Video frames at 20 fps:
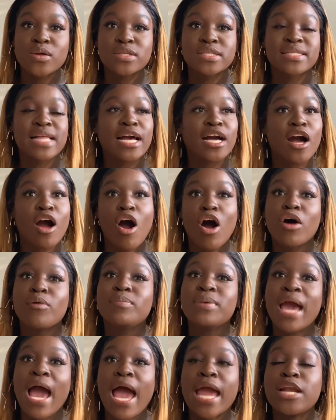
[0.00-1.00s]
It's like a
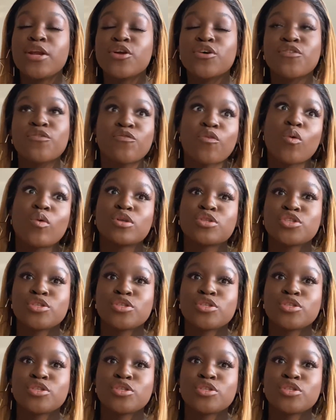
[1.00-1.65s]
hobby. I look forward